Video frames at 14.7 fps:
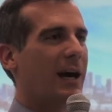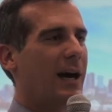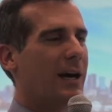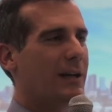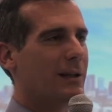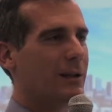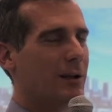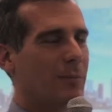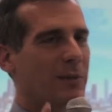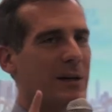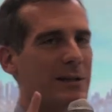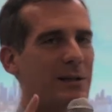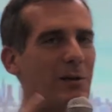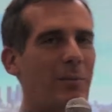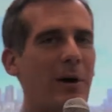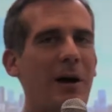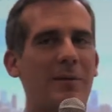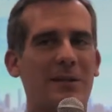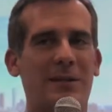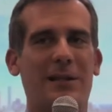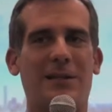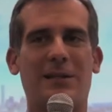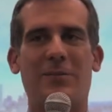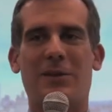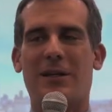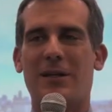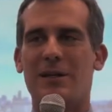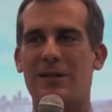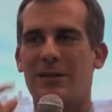And you know, President Obama said
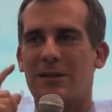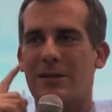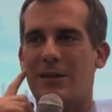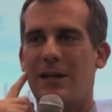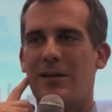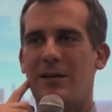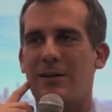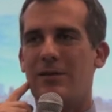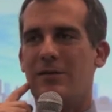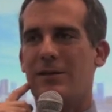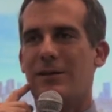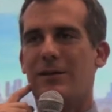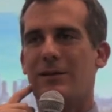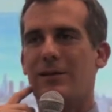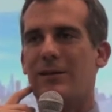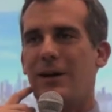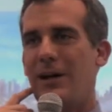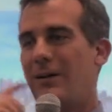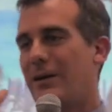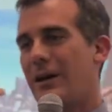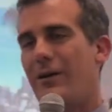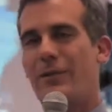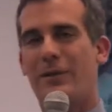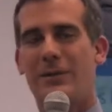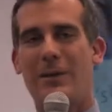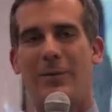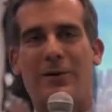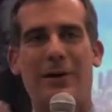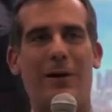something in this year's State of the Union. I don't care if you're
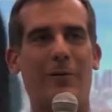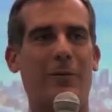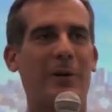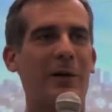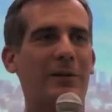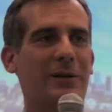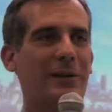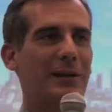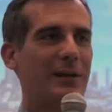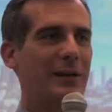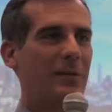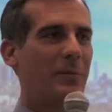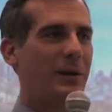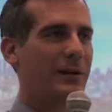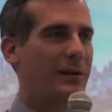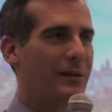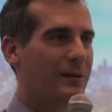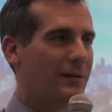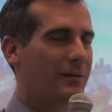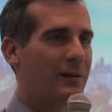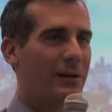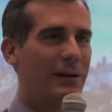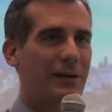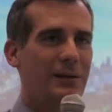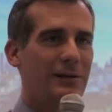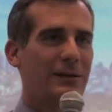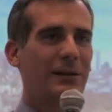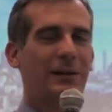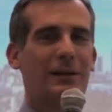Democrat, Republican, Independent,
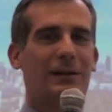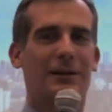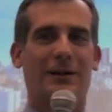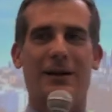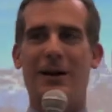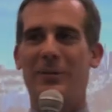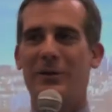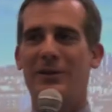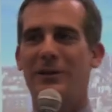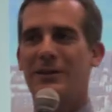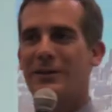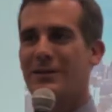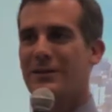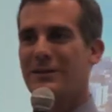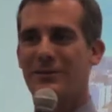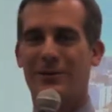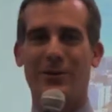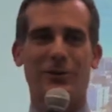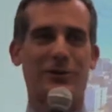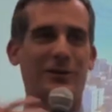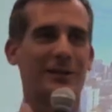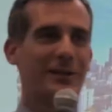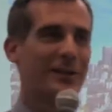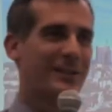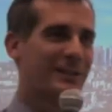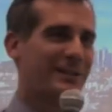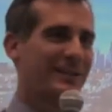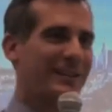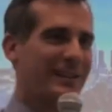Green, Communist,
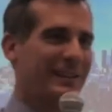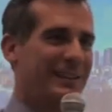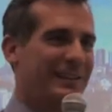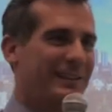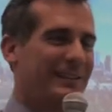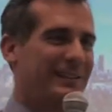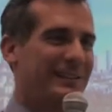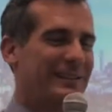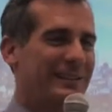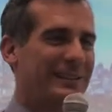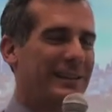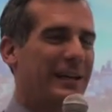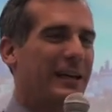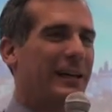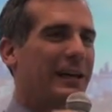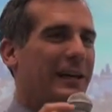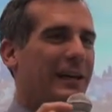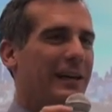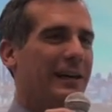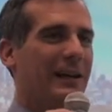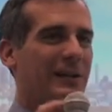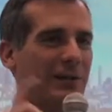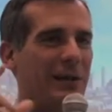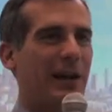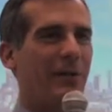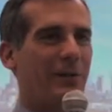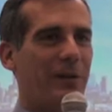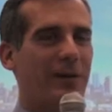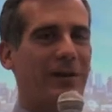Socialist. I do
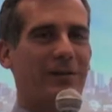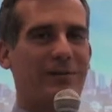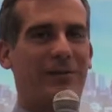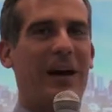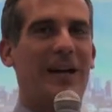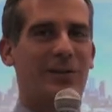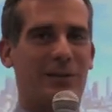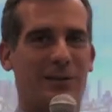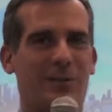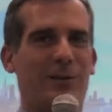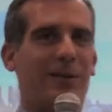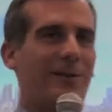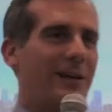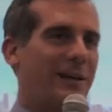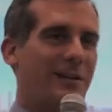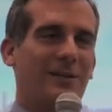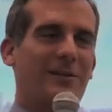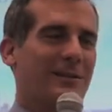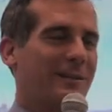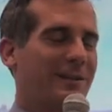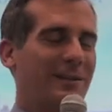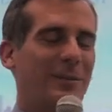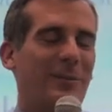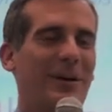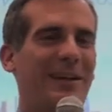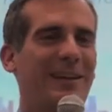care if you're fascist, we don't like those things.